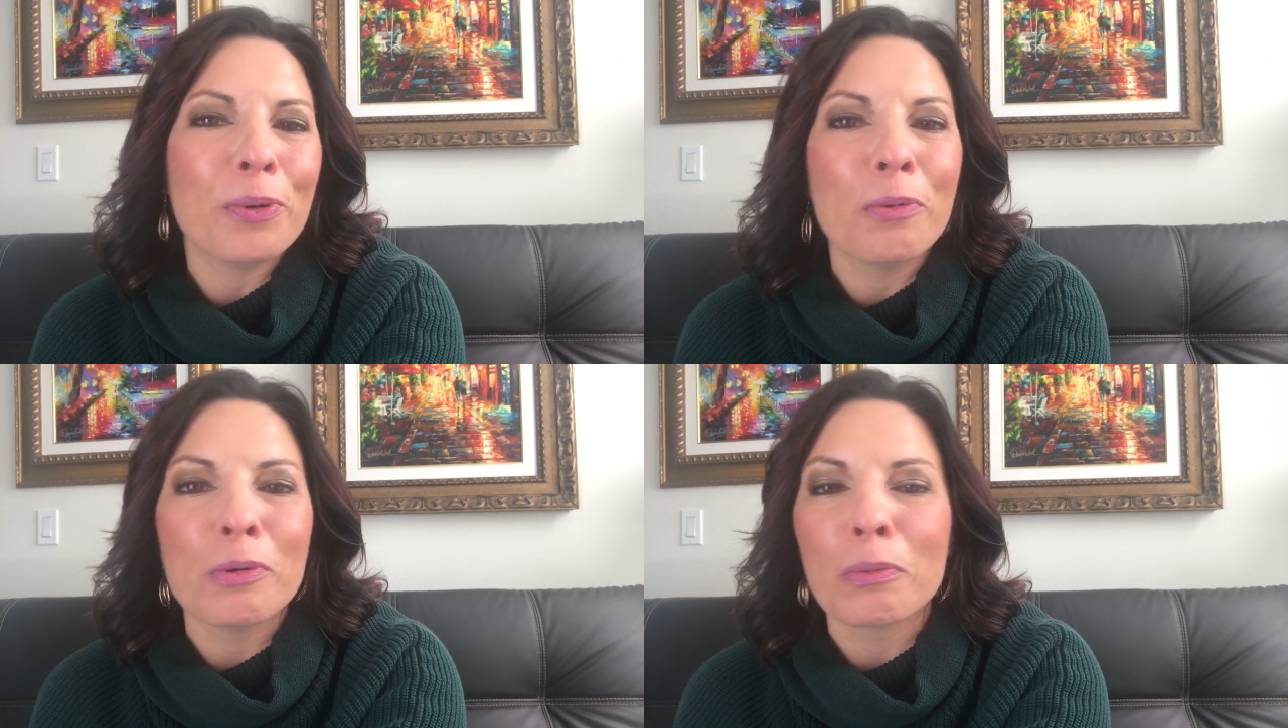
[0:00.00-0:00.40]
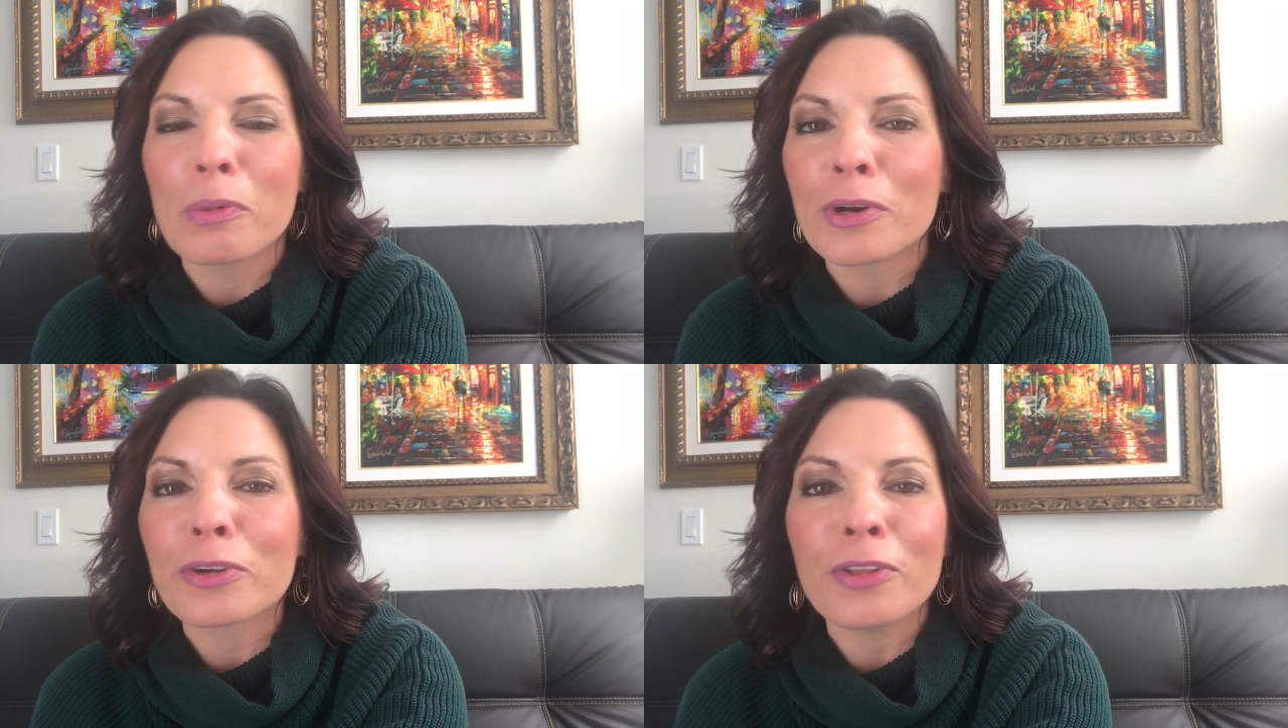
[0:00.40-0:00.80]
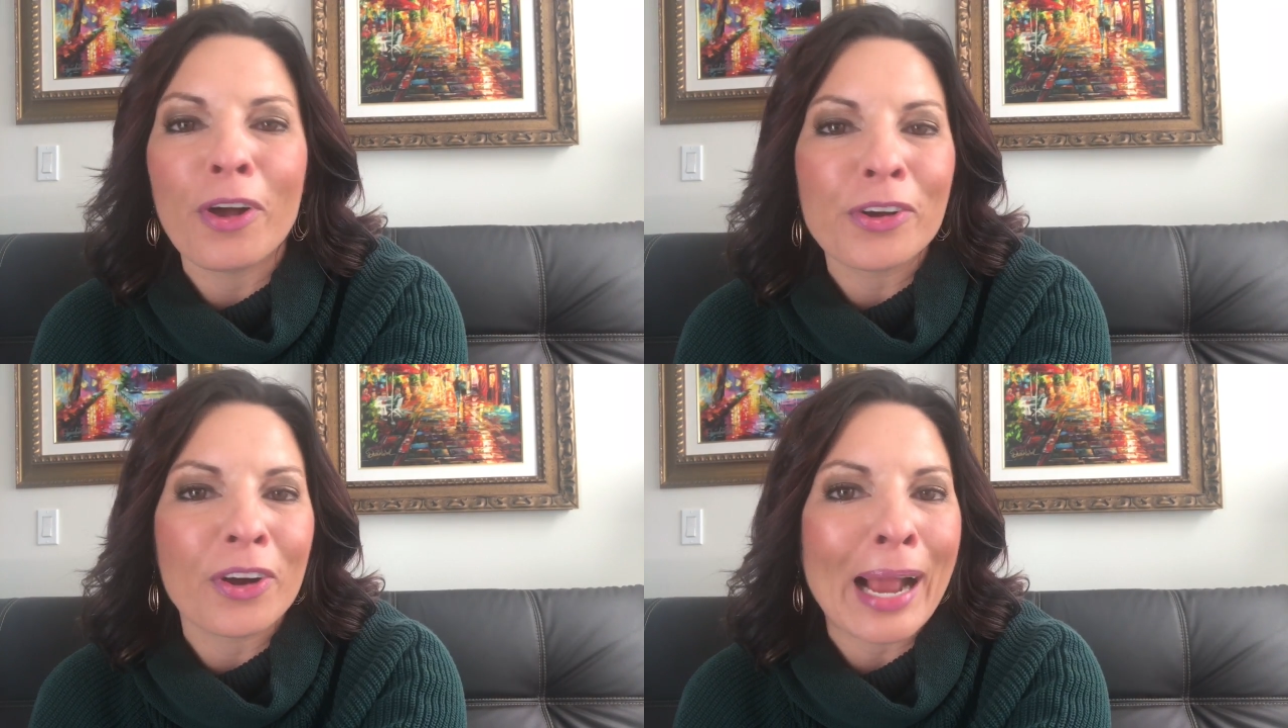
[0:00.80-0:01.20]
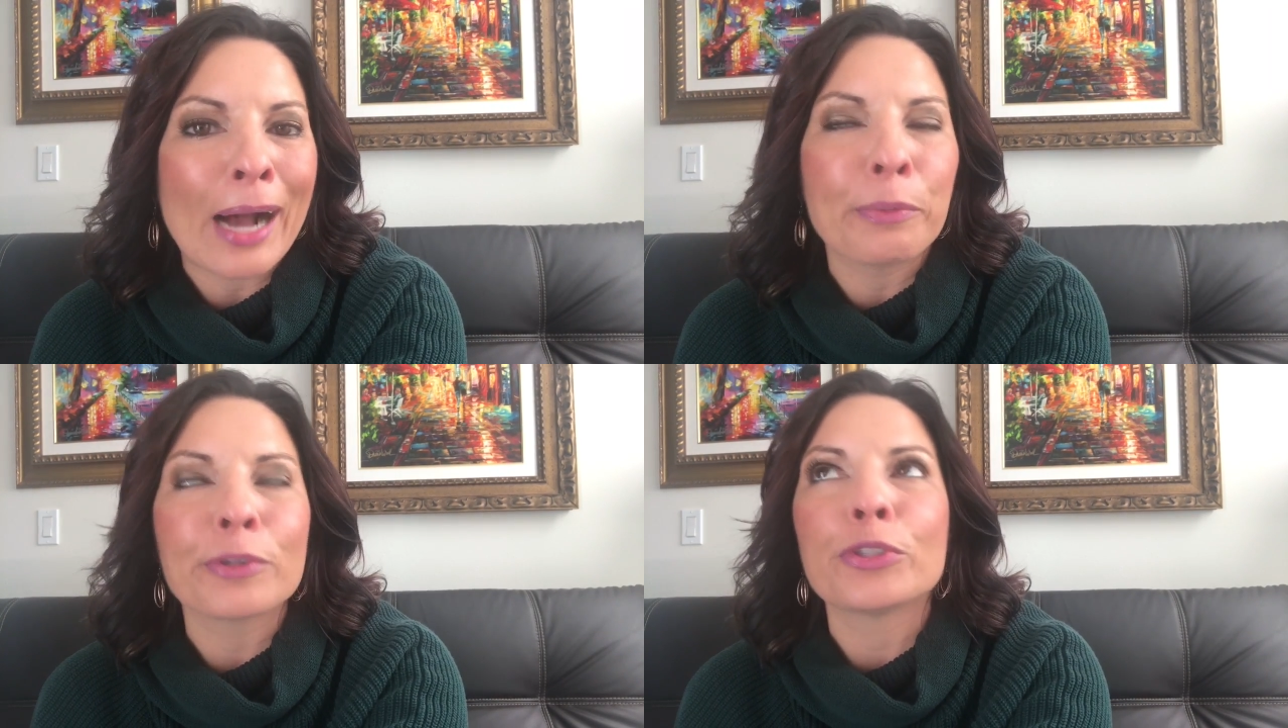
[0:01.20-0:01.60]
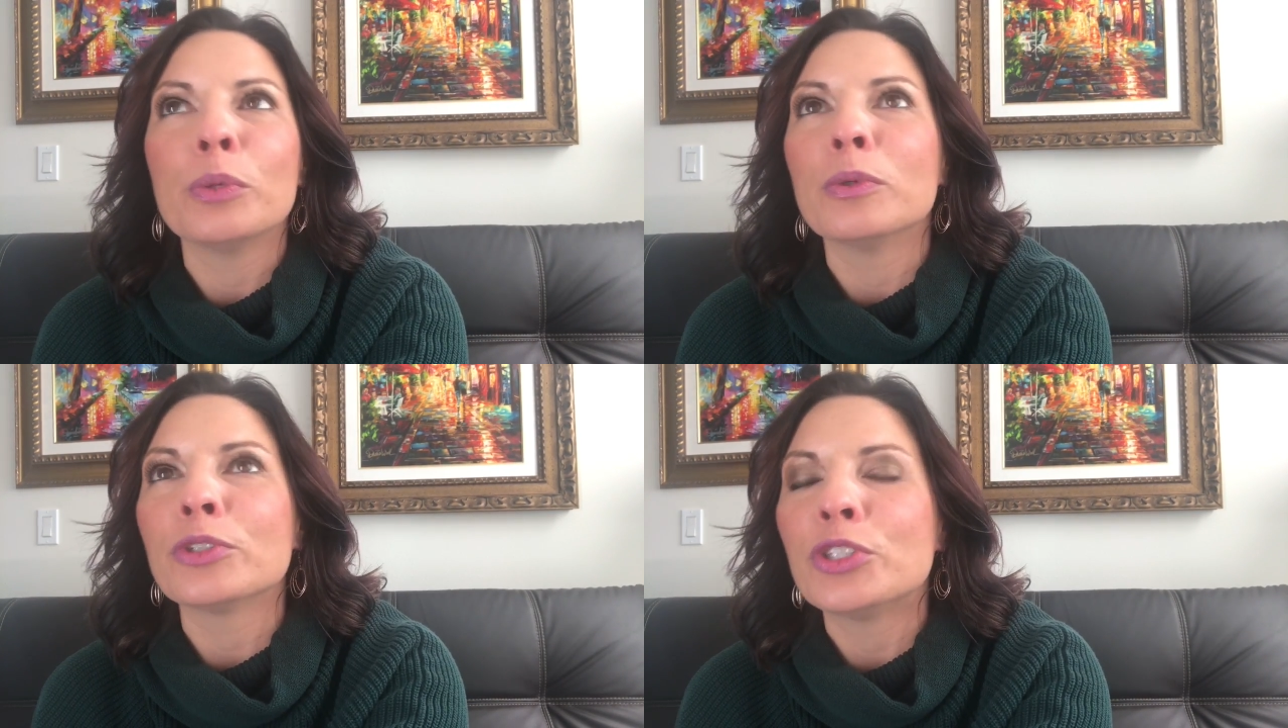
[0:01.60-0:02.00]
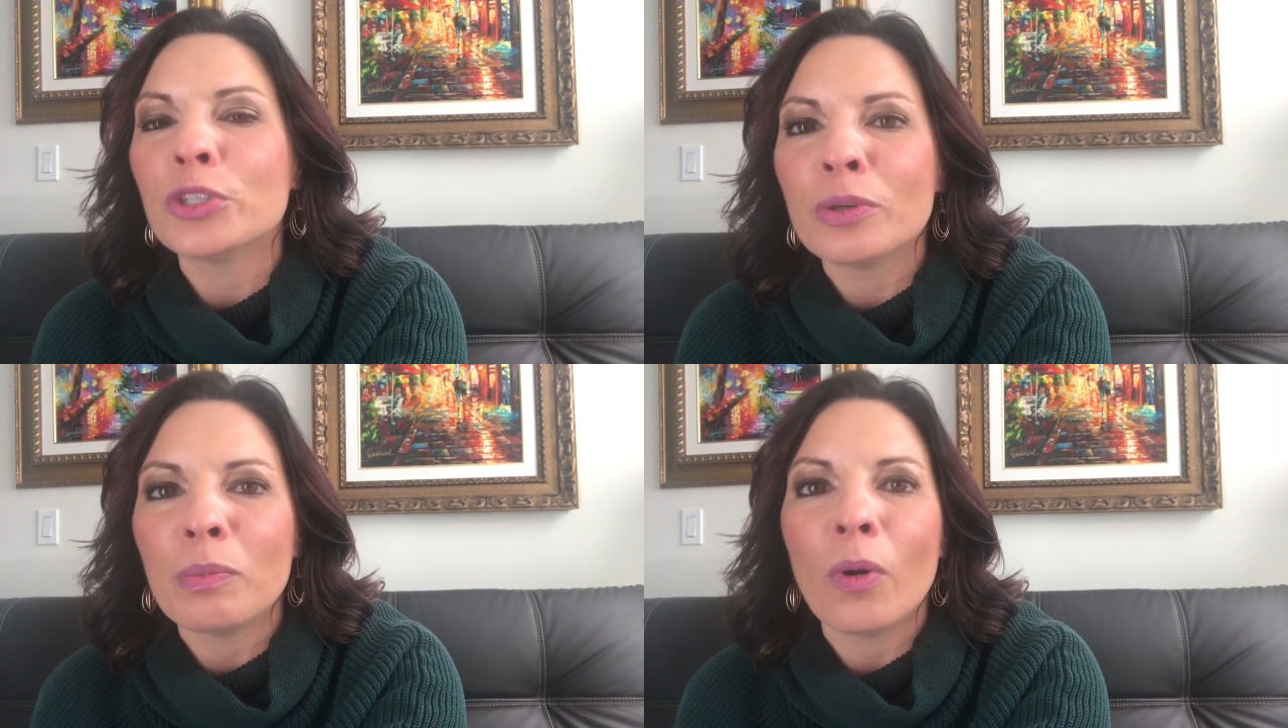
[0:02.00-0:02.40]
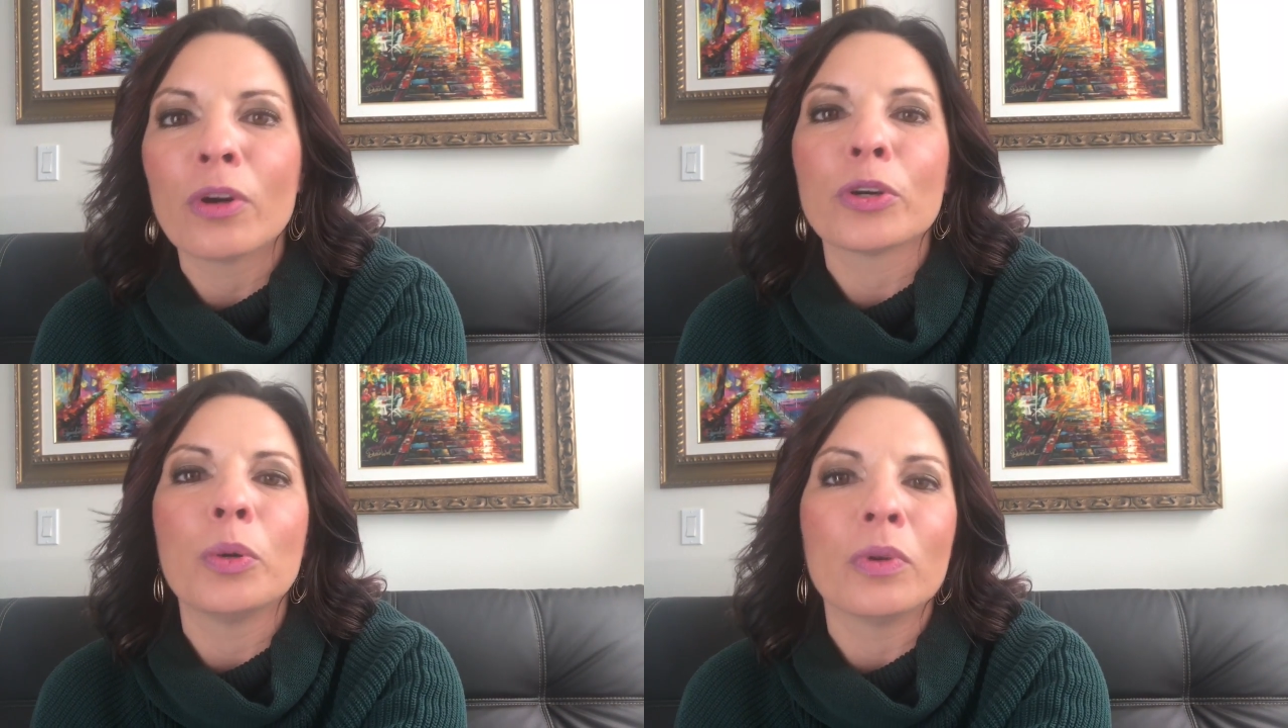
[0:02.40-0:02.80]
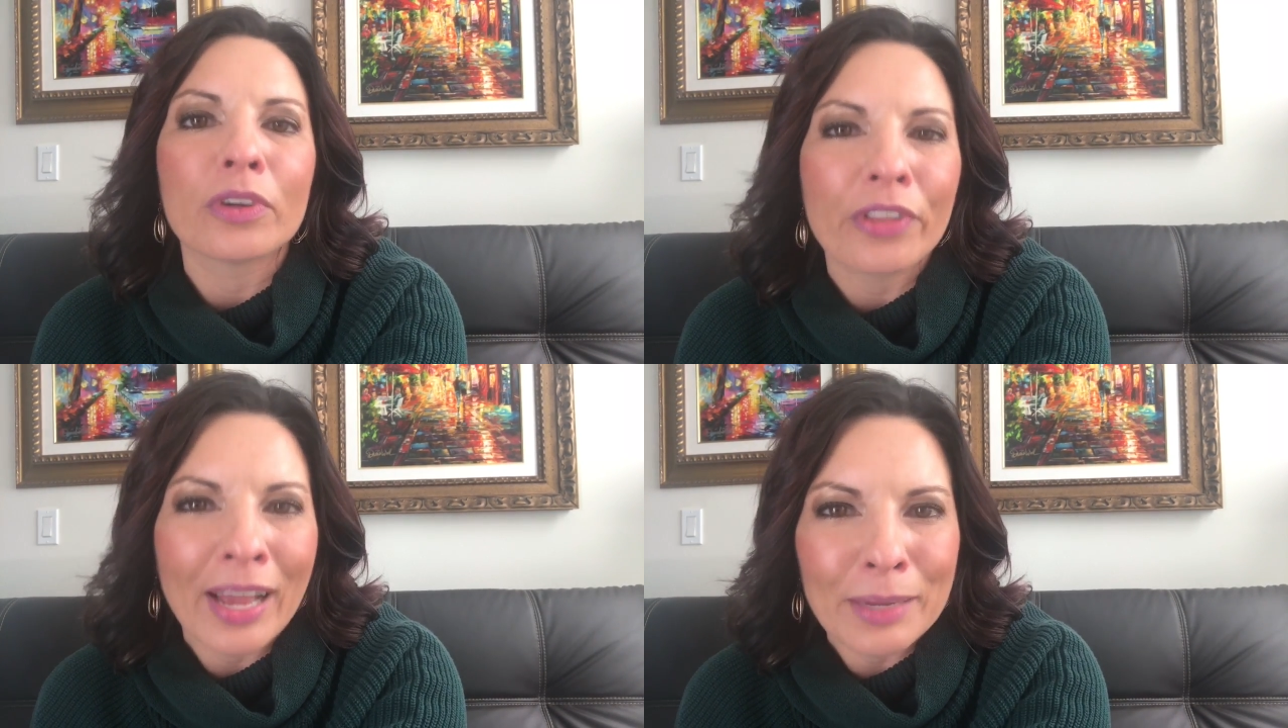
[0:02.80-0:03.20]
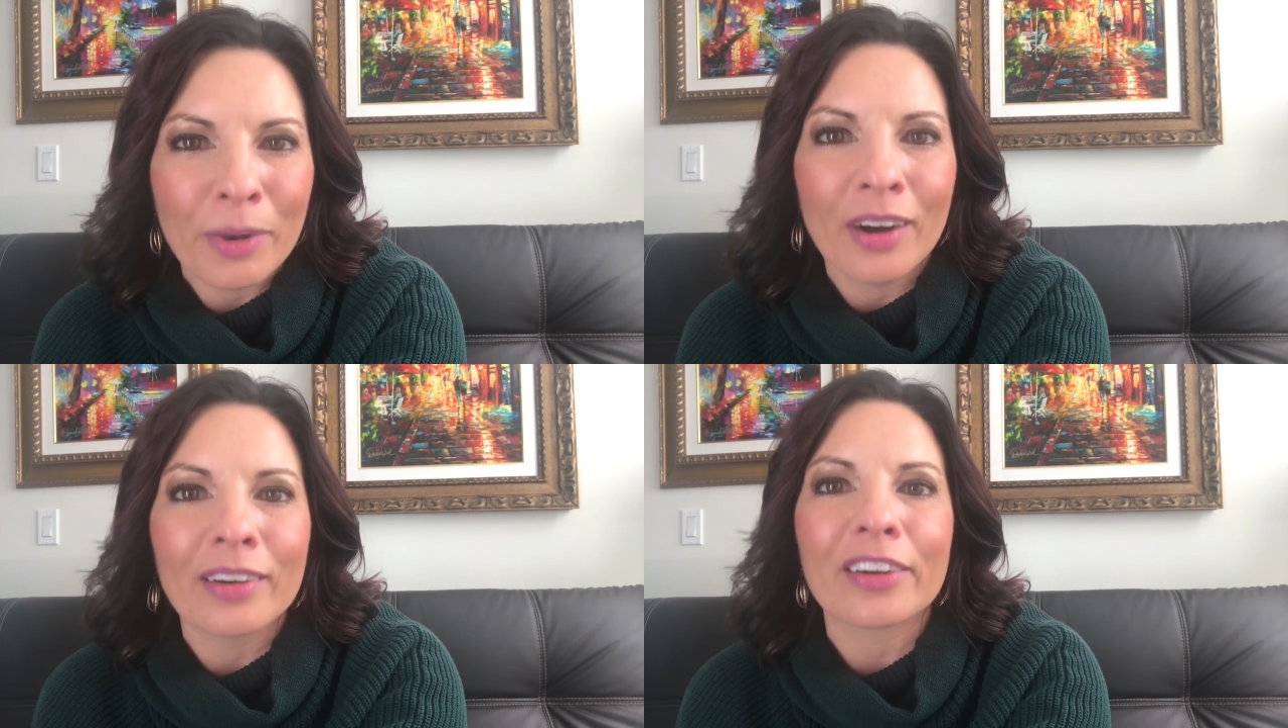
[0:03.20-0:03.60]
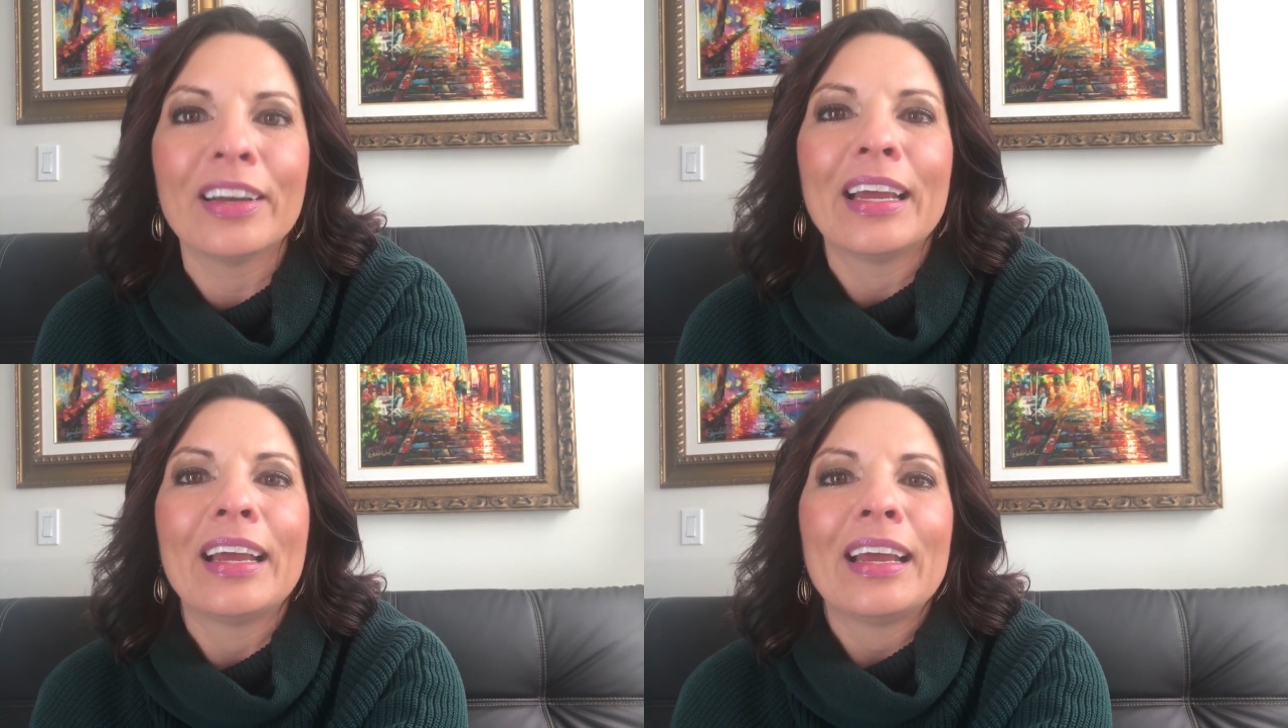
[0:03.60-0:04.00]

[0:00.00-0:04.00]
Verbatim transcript: who will work longer hours, who will do more, who will climb harder.